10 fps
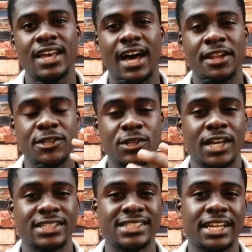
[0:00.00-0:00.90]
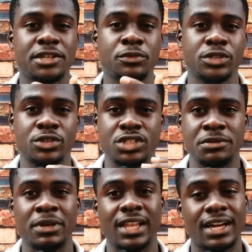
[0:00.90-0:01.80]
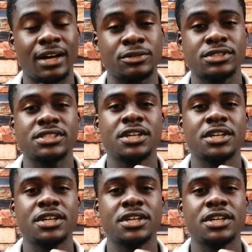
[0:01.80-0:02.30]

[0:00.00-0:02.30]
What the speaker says: and you can sign in with your Gmail account,